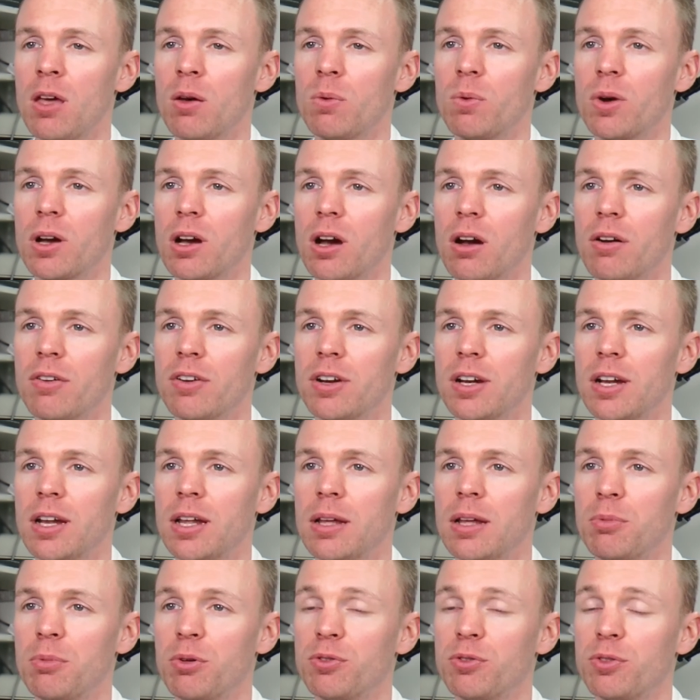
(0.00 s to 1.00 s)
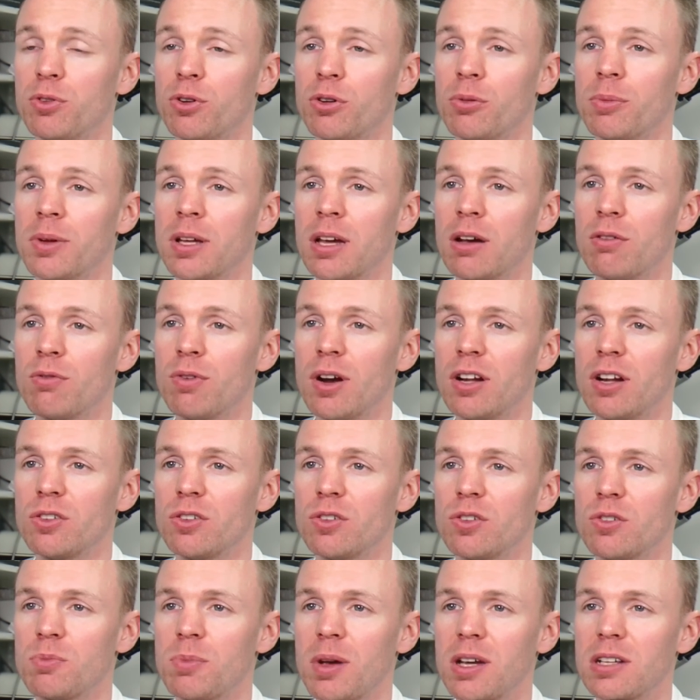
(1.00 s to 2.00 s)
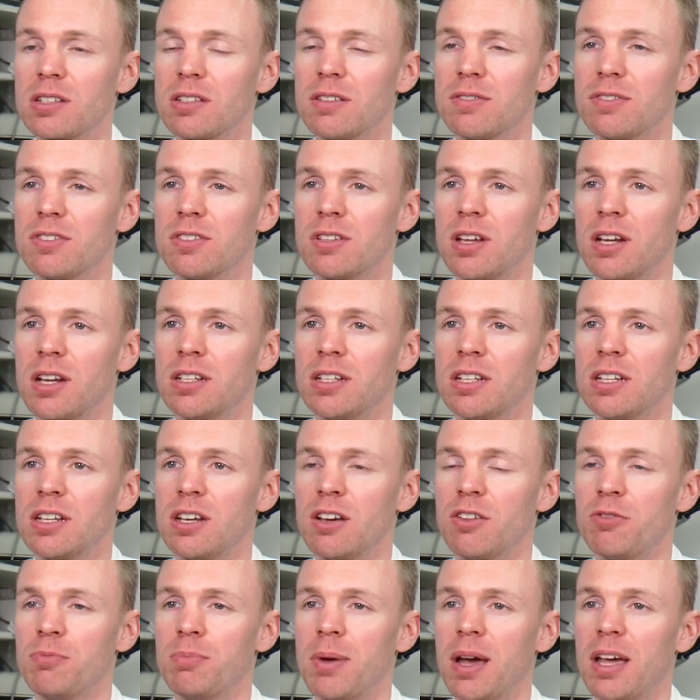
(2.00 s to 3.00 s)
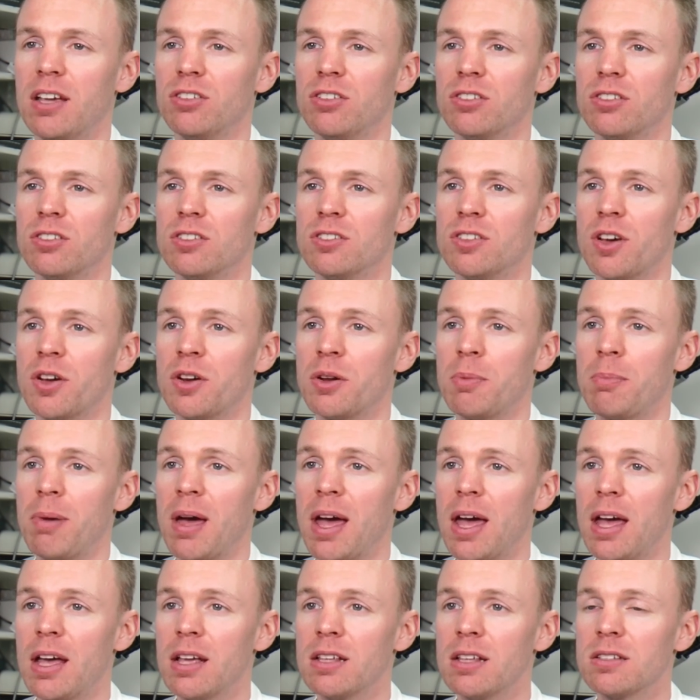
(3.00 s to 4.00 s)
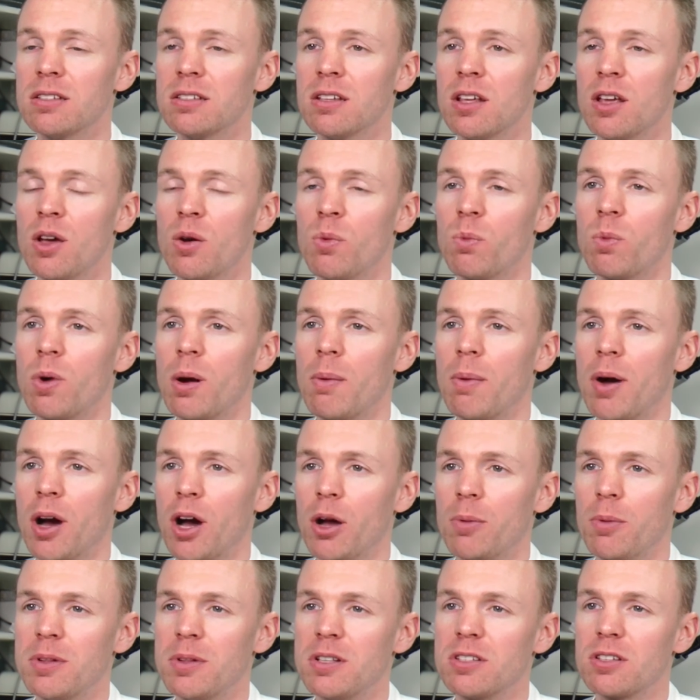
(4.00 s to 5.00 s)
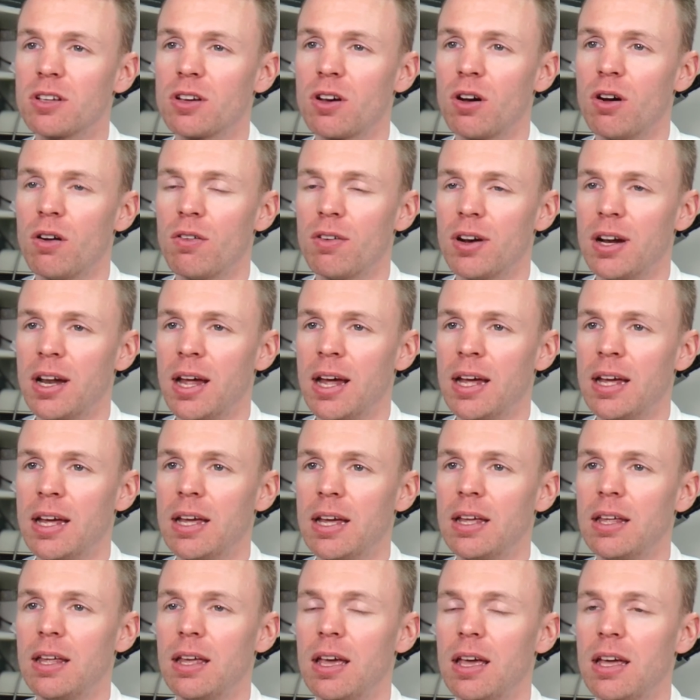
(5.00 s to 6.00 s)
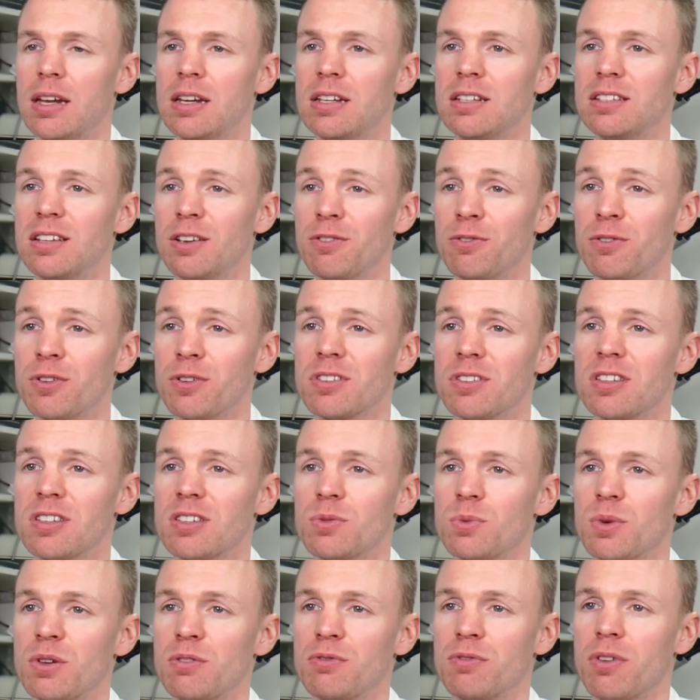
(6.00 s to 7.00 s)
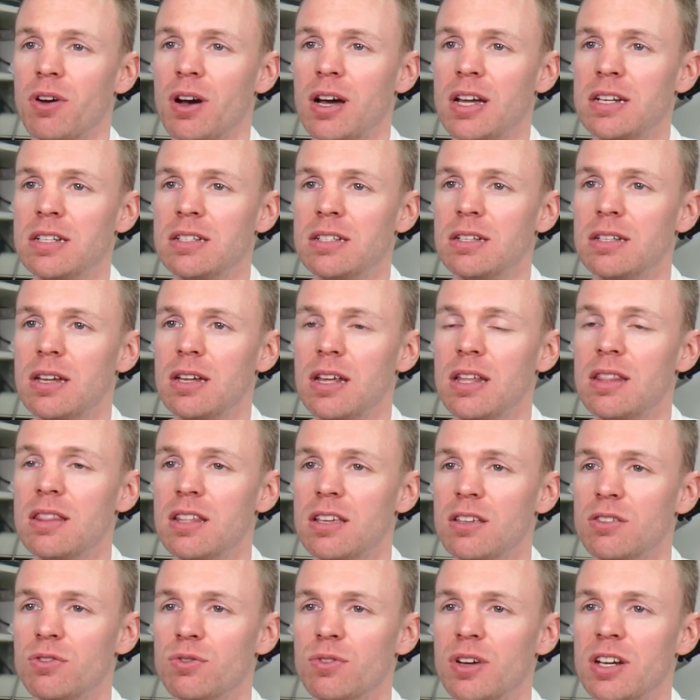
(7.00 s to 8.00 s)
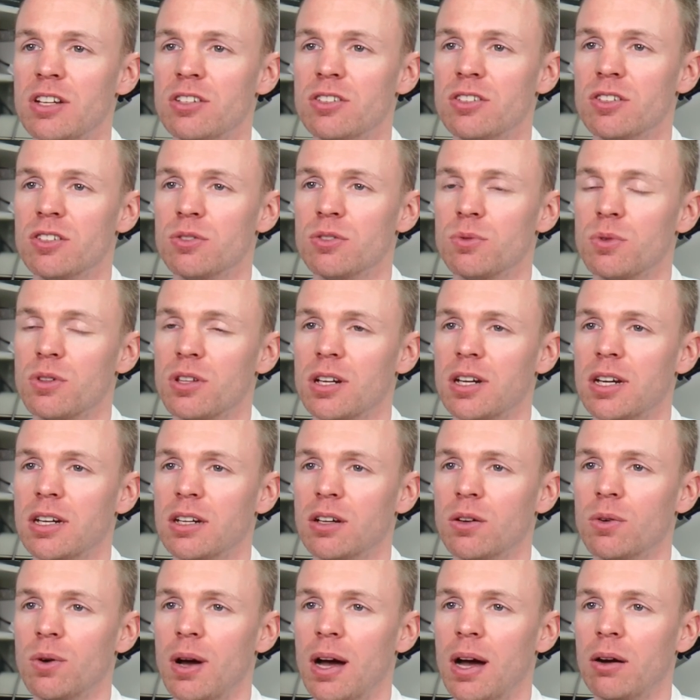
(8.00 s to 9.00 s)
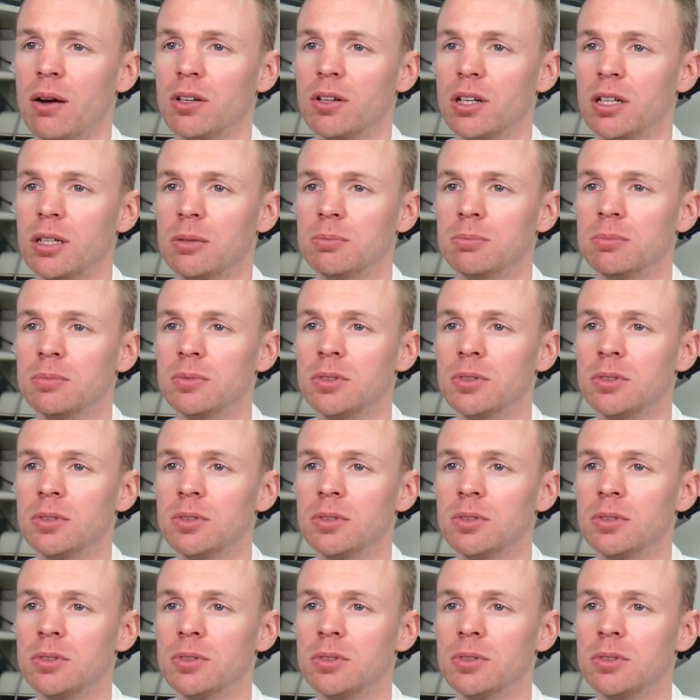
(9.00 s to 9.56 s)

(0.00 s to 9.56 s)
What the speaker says: We're currently performing a retrospective study of patient-donor pairs where we're hoping to correlate any differences we find in these regions with clinical outcome.